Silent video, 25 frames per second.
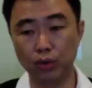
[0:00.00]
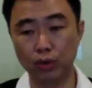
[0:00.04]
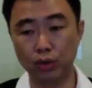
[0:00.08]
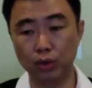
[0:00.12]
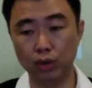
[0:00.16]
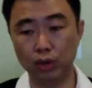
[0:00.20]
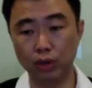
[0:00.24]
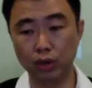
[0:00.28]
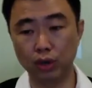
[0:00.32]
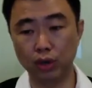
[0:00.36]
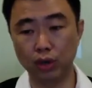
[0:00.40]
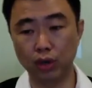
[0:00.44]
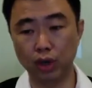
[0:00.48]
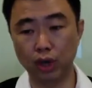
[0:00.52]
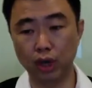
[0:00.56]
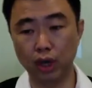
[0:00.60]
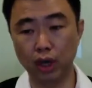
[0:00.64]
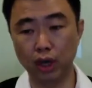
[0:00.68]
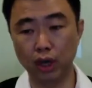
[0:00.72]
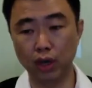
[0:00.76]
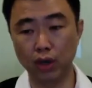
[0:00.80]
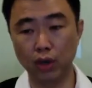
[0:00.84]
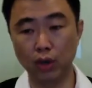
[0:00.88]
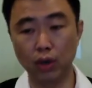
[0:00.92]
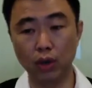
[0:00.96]

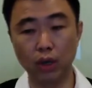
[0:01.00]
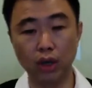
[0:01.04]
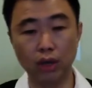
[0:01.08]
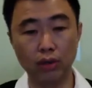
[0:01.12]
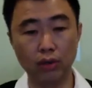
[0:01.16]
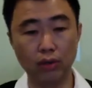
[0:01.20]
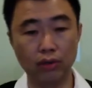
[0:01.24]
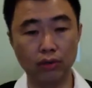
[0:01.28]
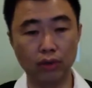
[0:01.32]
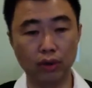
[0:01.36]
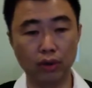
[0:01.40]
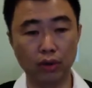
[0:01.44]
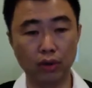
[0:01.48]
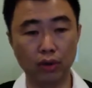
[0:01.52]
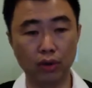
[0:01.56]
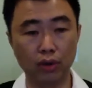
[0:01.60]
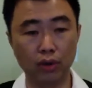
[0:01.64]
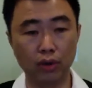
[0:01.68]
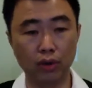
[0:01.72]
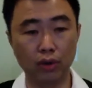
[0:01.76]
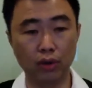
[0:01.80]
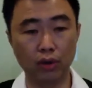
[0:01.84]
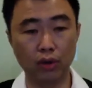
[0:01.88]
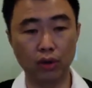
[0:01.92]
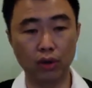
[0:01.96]
are looking
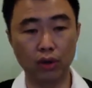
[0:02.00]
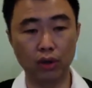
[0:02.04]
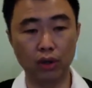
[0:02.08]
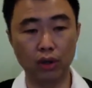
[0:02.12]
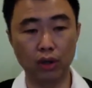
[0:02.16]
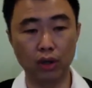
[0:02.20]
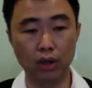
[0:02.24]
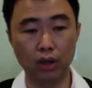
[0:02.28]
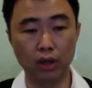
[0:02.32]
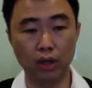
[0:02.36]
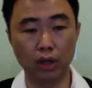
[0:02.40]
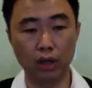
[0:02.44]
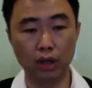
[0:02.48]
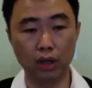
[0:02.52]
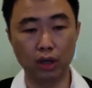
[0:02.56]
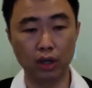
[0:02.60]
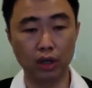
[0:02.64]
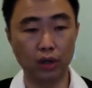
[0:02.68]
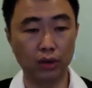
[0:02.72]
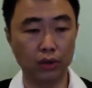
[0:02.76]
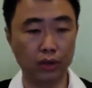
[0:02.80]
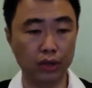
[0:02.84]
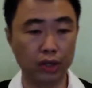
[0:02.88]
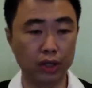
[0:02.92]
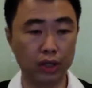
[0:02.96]
for a
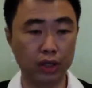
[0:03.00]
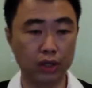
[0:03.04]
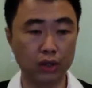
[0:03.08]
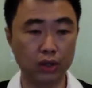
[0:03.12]
career.